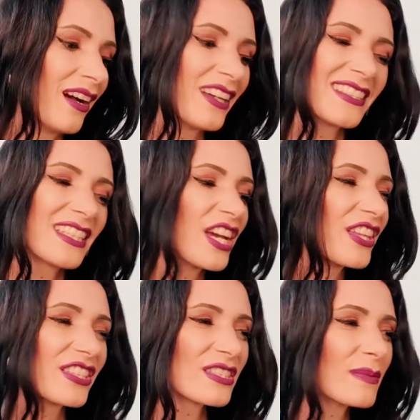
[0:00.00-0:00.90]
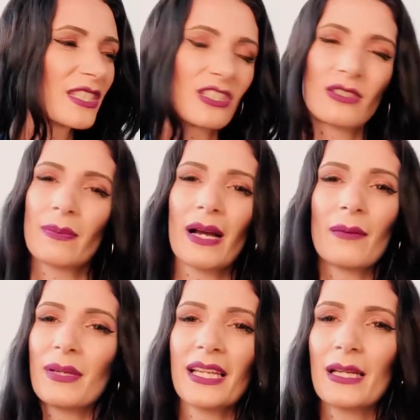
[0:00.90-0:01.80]
I don't know, there's something just
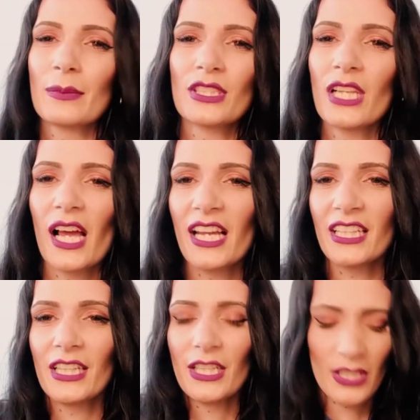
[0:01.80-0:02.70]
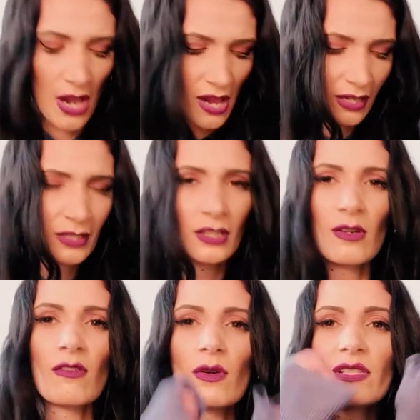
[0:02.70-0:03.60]
about being able to, like, you know,
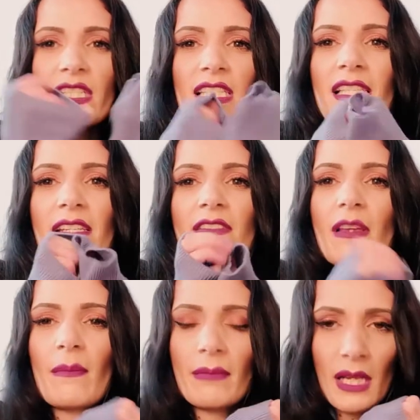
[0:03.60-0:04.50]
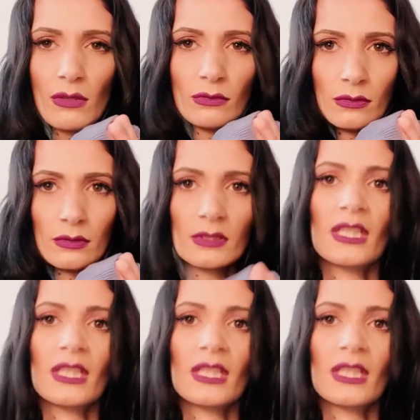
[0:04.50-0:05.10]
roll your sleeves up and be like, ooh.